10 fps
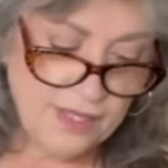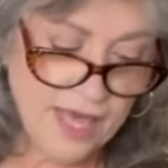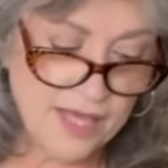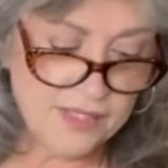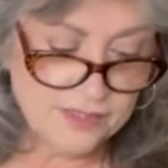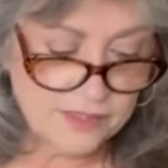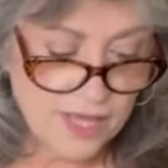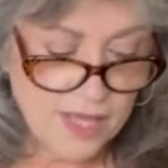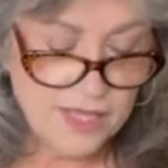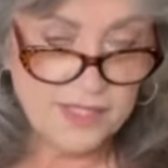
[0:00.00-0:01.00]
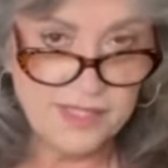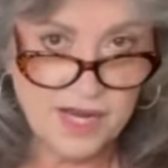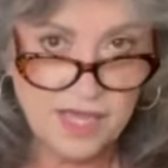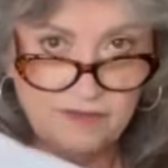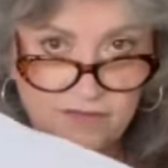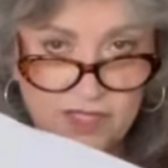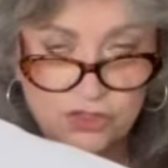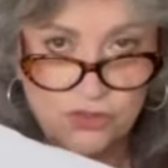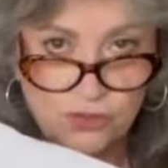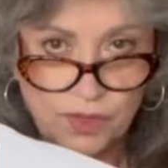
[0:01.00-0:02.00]
has navy
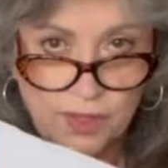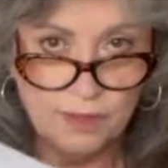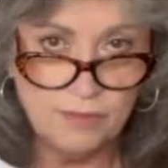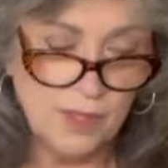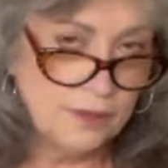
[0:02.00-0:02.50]
trim.